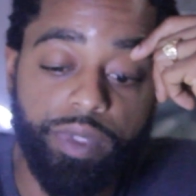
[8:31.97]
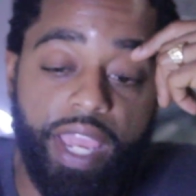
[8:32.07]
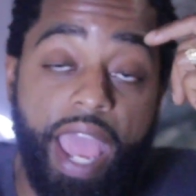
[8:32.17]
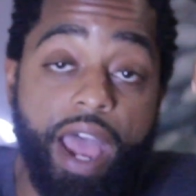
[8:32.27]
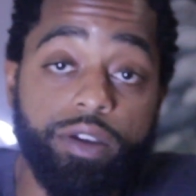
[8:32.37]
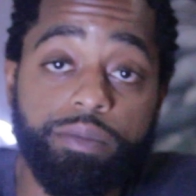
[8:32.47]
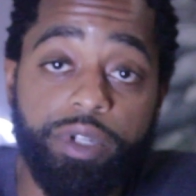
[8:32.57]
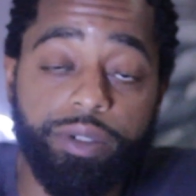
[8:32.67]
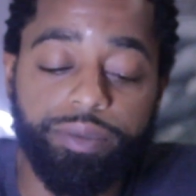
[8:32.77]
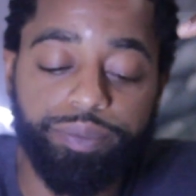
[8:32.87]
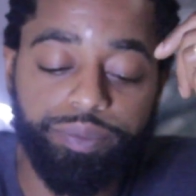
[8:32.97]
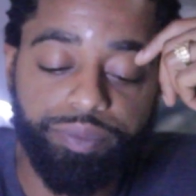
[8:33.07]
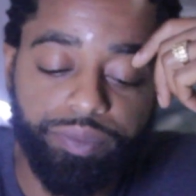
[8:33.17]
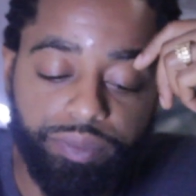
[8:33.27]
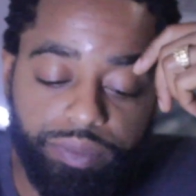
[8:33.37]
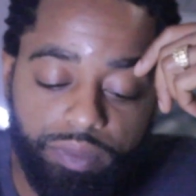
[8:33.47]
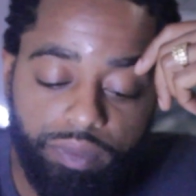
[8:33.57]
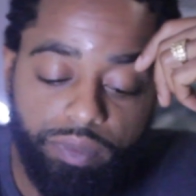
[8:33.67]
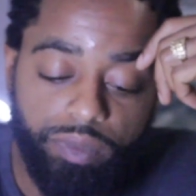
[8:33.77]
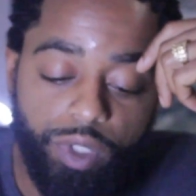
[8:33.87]
cow's milk
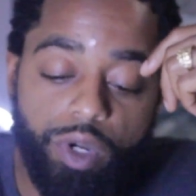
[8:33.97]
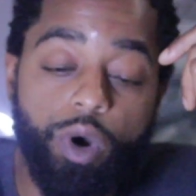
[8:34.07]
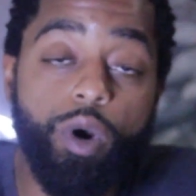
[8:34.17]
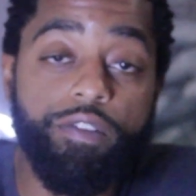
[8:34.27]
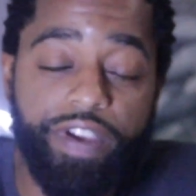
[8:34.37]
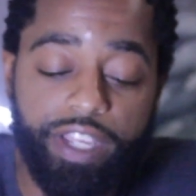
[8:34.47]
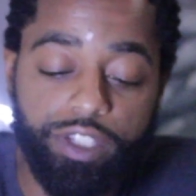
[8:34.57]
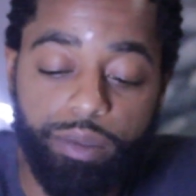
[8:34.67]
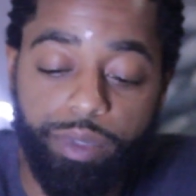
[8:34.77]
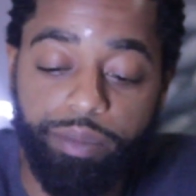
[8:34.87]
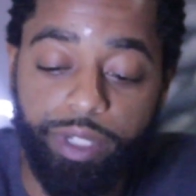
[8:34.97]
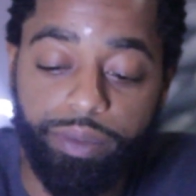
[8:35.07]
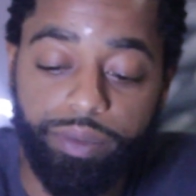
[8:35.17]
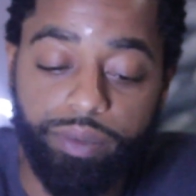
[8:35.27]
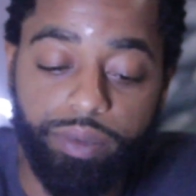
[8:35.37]
or vegetable milk.